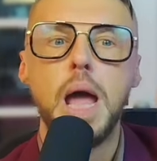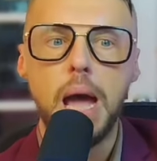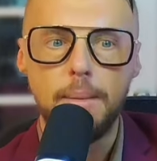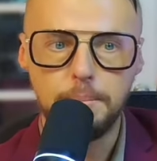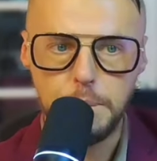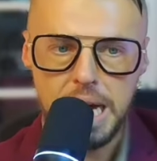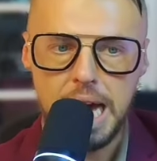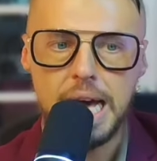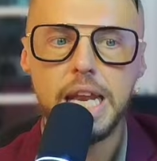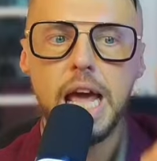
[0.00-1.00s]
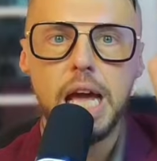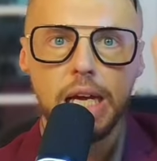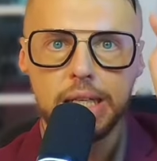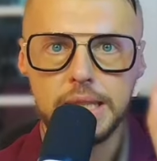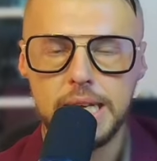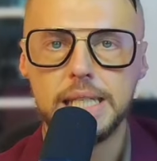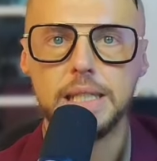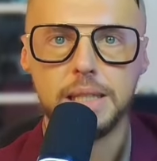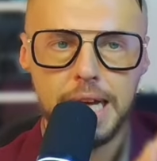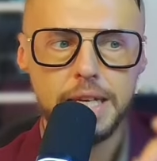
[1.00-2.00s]
but then
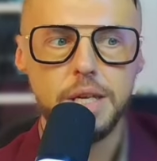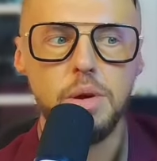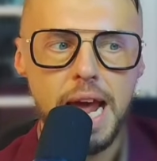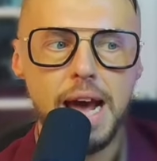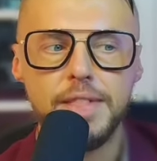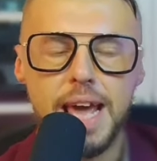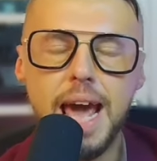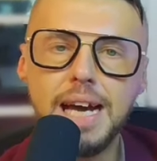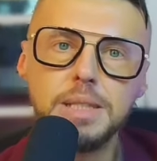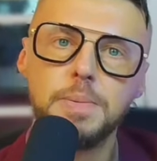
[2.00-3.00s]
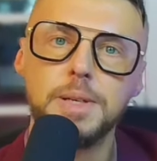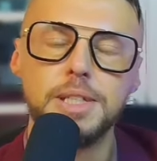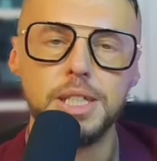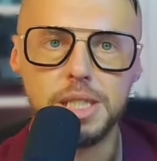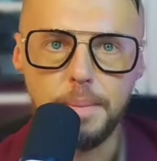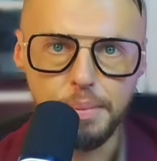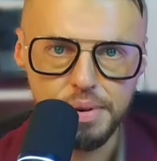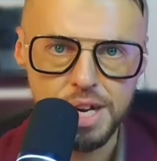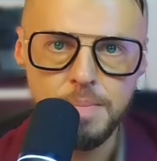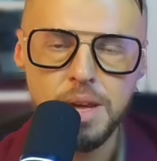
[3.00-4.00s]
like you have the expertise,
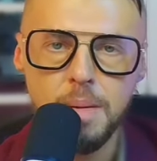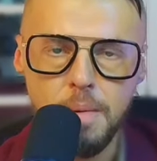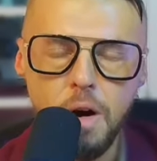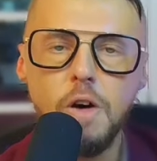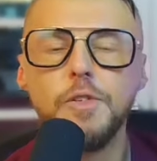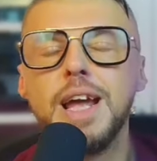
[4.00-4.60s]
premium offer.